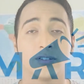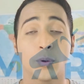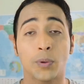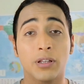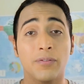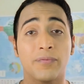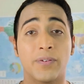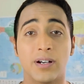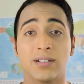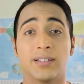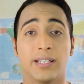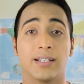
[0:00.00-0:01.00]
So one of the
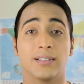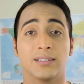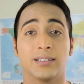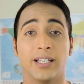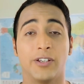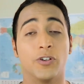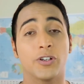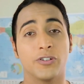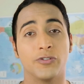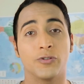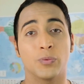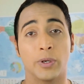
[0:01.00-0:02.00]
first things that you
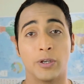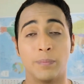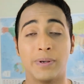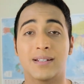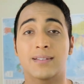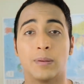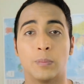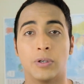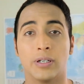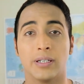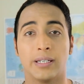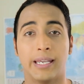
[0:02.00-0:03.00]
can do when you meet
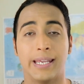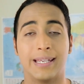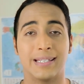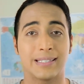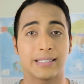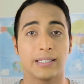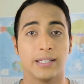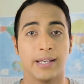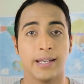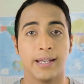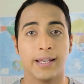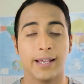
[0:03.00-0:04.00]
someone is
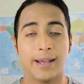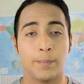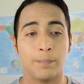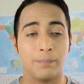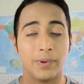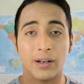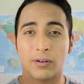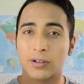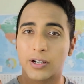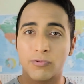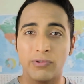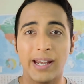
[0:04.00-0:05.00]

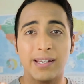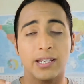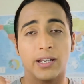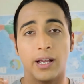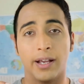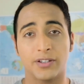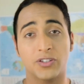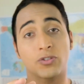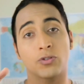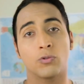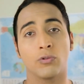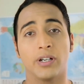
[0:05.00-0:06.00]
create a
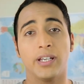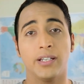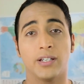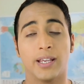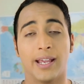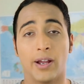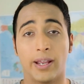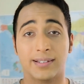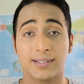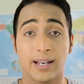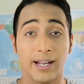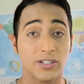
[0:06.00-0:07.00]
story /
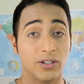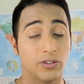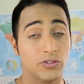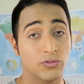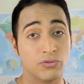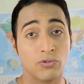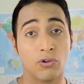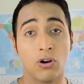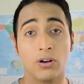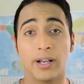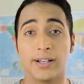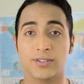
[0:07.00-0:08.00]

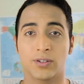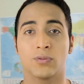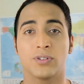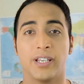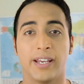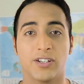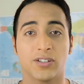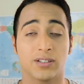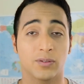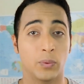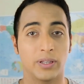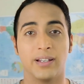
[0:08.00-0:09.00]
strong
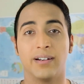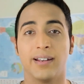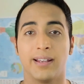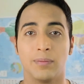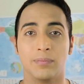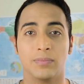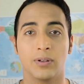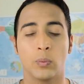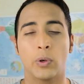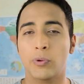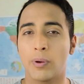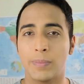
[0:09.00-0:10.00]
associations with their name.
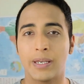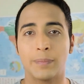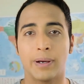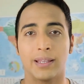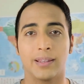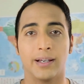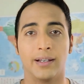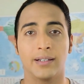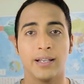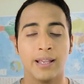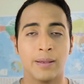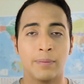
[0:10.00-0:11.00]
What do I mean by that?